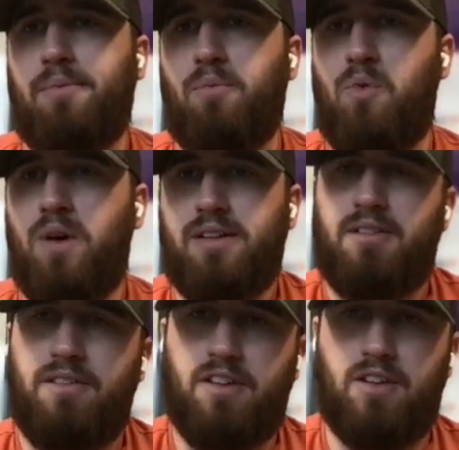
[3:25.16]
One,
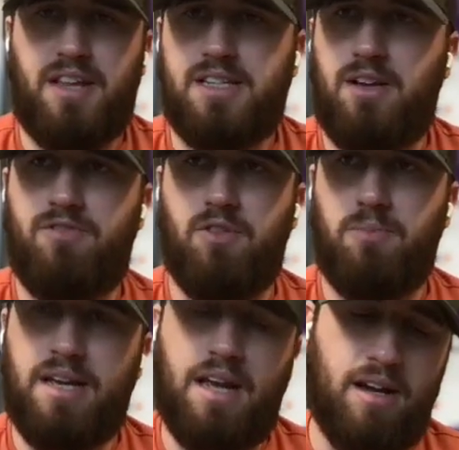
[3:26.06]
that's helpful
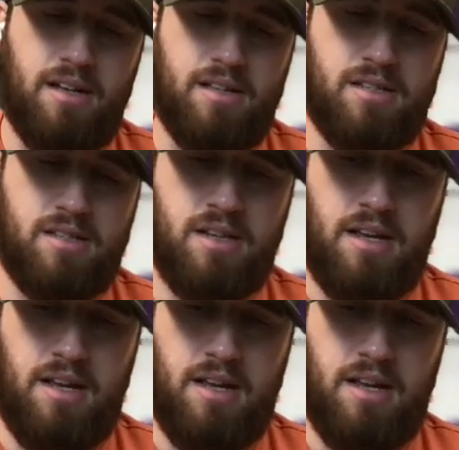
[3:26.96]
because